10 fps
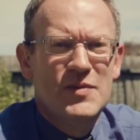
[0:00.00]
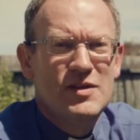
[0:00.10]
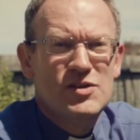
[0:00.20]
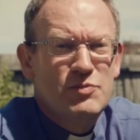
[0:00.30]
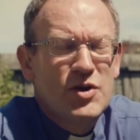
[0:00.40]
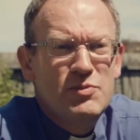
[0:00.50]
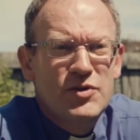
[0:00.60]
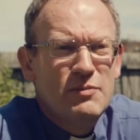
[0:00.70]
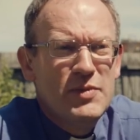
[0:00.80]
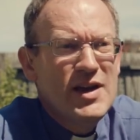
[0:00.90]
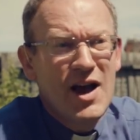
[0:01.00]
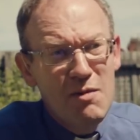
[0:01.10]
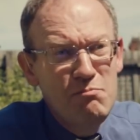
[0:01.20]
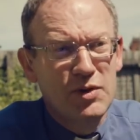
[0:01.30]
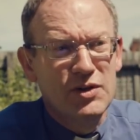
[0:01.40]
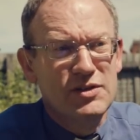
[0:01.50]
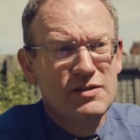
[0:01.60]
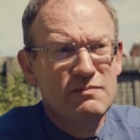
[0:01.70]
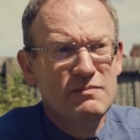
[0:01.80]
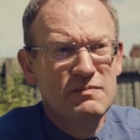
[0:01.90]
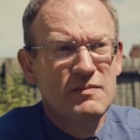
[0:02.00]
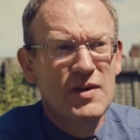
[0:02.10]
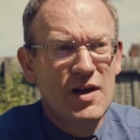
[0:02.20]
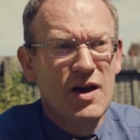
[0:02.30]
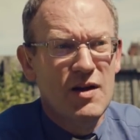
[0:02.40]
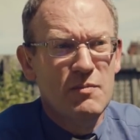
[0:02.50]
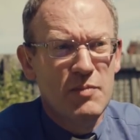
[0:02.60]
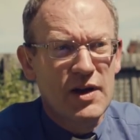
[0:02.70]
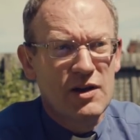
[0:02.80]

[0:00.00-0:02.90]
it's appropriate, being humbled by